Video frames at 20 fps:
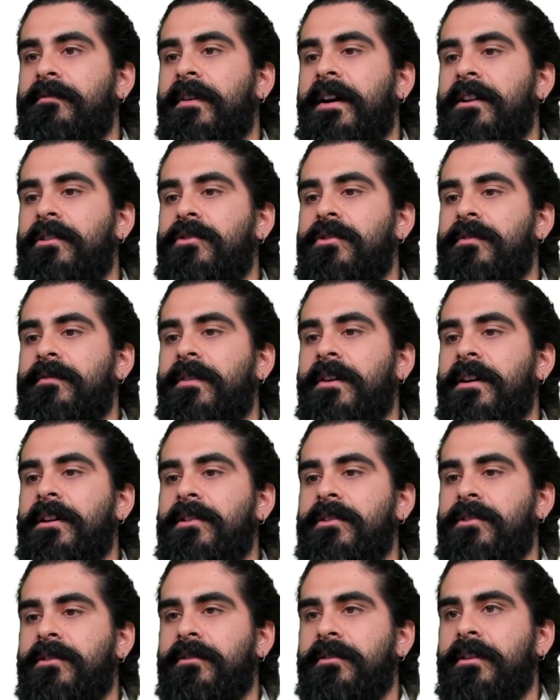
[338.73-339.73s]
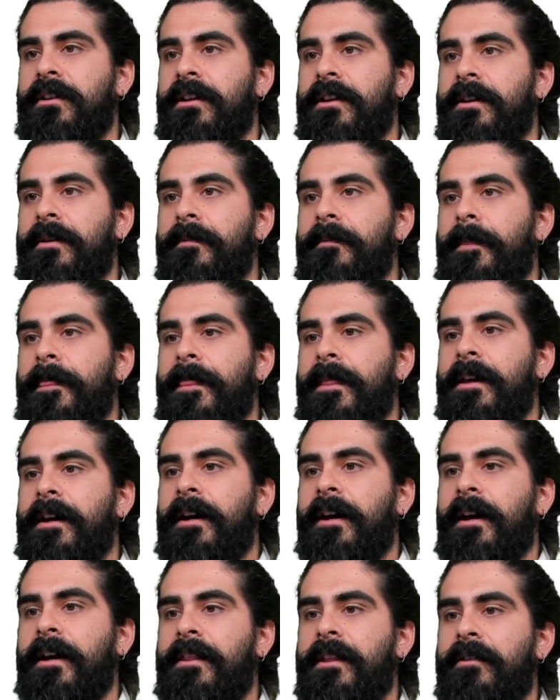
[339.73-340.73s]
values first
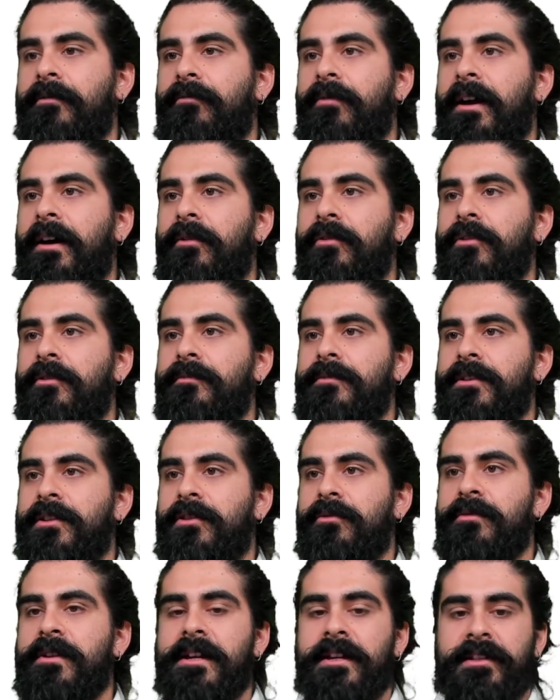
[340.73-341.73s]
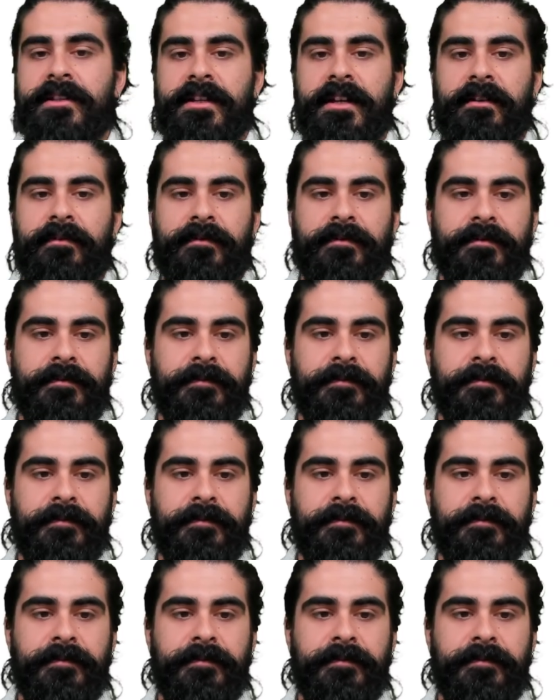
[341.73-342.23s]
and then round them to 3SF.